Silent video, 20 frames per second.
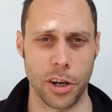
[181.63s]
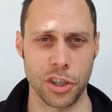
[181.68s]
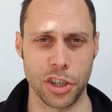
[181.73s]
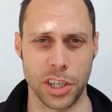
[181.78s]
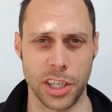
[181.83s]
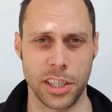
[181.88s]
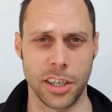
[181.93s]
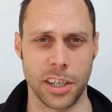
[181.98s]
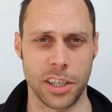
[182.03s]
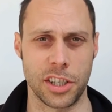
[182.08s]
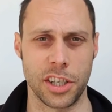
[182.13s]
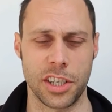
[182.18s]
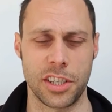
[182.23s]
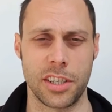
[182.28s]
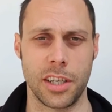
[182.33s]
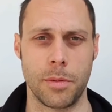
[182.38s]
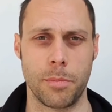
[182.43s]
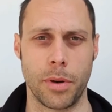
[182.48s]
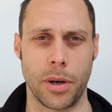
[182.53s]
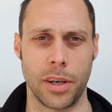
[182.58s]

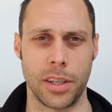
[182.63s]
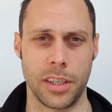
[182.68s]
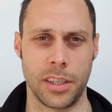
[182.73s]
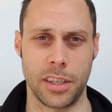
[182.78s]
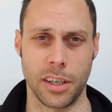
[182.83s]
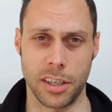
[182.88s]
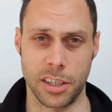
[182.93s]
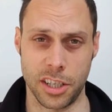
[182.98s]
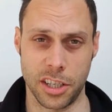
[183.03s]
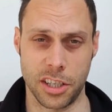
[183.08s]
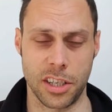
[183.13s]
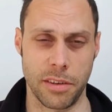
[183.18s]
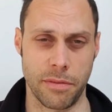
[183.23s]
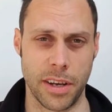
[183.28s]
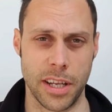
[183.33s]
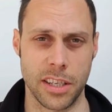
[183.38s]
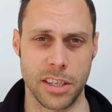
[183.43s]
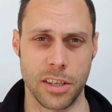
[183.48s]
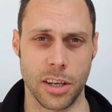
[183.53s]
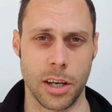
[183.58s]
digested by the digestive
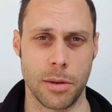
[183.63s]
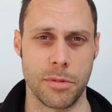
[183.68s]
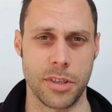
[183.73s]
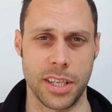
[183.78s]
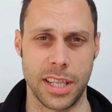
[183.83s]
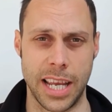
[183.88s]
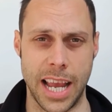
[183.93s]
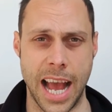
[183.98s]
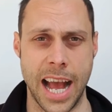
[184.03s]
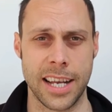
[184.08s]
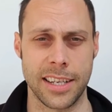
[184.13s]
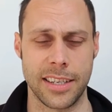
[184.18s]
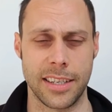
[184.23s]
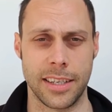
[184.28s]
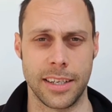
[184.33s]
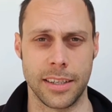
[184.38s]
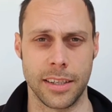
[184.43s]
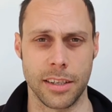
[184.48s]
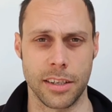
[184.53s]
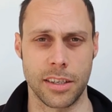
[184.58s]
enzymes and the acid
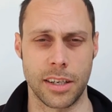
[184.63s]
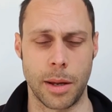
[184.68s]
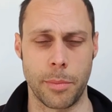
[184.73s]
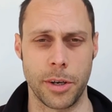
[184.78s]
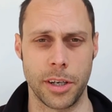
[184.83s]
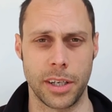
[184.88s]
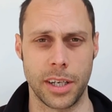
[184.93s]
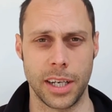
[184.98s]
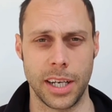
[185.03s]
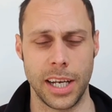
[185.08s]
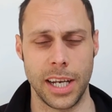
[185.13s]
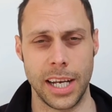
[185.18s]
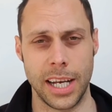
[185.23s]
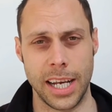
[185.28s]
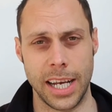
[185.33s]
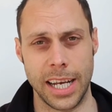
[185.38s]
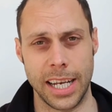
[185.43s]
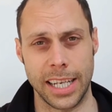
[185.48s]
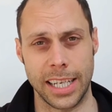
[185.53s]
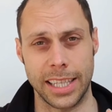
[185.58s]
in the stomach,
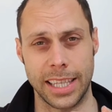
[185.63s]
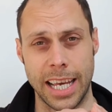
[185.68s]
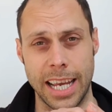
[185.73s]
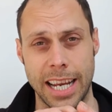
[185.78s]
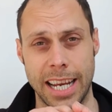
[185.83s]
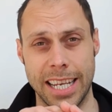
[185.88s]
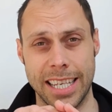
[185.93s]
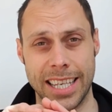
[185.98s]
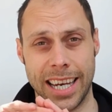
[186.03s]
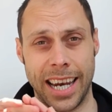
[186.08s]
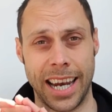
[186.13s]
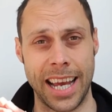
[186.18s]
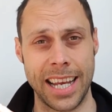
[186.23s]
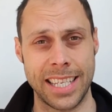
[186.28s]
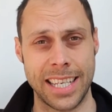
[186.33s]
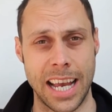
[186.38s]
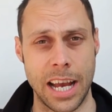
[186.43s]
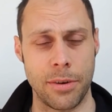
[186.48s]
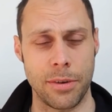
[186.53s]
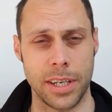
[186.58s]
then gets let
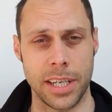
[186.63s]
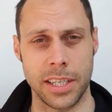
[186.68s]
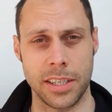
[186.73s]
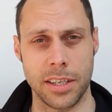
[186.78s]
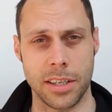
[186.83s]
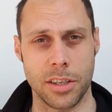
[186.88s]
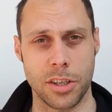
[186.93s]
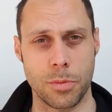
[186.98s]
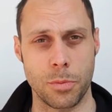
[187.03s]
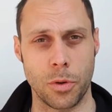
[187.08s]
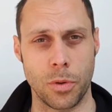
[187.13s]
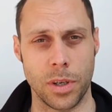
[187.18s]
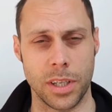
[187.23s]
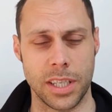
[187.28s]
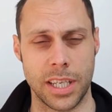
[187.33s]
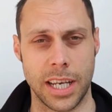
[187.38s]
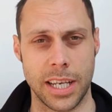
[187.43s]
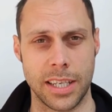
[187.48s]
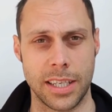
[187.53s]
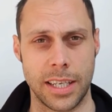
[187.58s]
out into the small
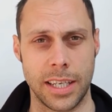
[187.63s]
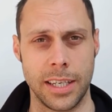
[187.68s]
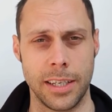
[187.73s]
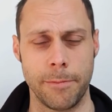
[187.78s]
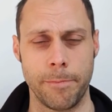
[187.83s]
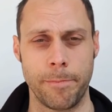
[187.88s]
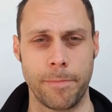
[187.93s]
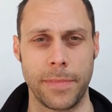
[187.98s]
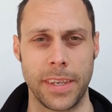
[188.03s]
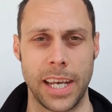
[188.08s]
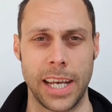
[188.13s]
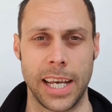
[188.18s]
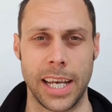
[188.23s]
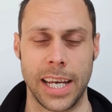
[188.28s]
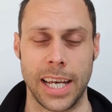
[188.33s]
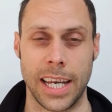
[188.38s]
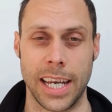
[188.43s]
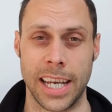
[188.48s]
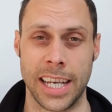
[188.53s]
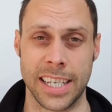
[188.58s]
intestine.
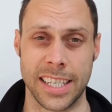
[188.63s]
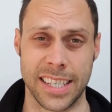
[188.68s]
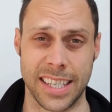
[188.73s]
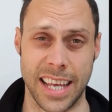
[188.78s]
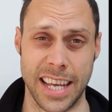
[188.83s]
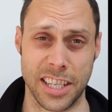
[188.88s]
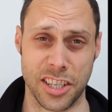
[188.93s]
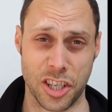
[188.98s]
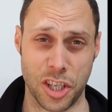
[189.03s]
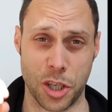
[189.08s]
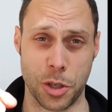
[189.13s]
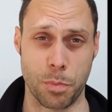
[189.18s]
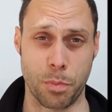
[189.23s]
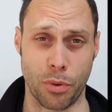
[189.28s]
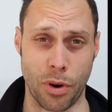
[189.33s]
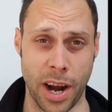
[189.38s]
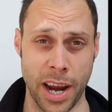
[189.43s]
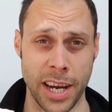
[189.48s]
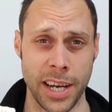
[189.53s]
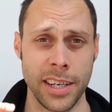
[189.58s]
It's then
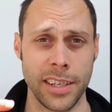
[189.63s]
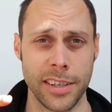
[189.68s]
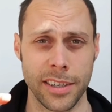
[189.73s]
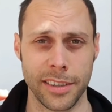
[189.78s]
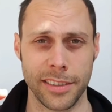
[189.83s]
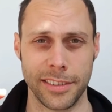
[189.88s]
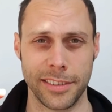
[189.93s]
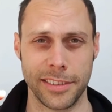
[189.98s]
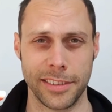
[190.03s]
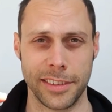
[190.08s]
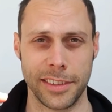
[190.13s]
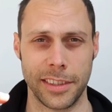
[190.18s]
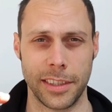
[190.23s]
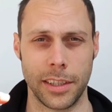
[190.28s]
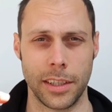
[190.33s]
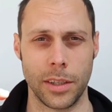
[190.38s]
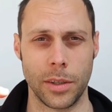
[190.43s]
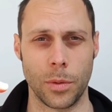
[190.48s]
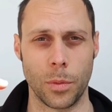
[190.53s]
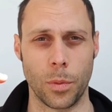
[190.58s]
sprayed
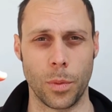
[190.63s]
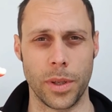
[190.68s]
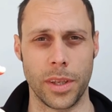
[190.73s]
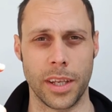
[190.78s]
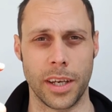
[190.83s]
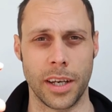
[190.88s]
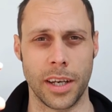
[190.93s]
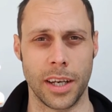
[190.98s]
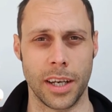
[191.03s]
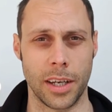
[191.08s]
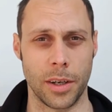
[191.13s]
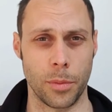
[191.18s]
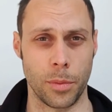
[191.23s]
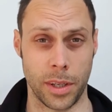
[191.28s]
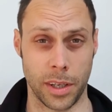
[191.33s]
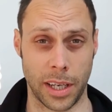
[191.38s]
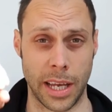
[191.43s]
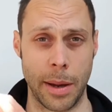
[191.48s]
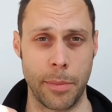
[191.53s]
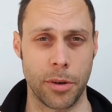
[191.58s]
with a
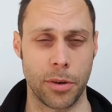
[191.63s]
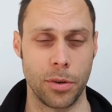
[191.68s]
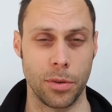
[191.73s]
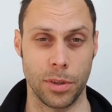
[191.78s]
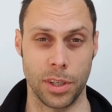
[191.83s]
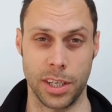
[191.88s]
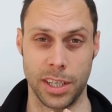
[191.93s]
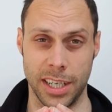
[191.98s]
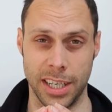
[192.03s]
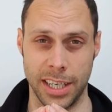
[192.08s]
chemical that